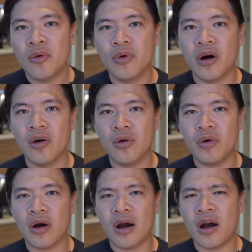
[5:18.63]

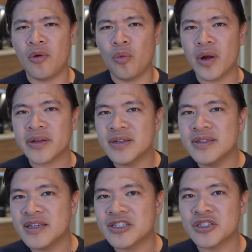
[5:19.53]
well, on what
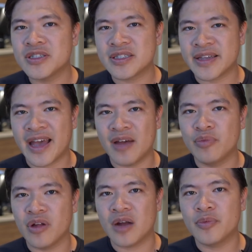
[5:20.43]
conditions can
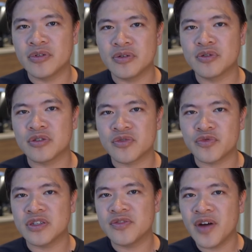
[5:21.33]
block producers
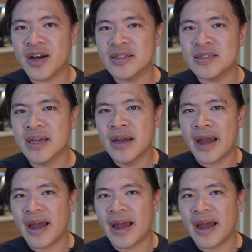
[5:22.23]
freeze funds,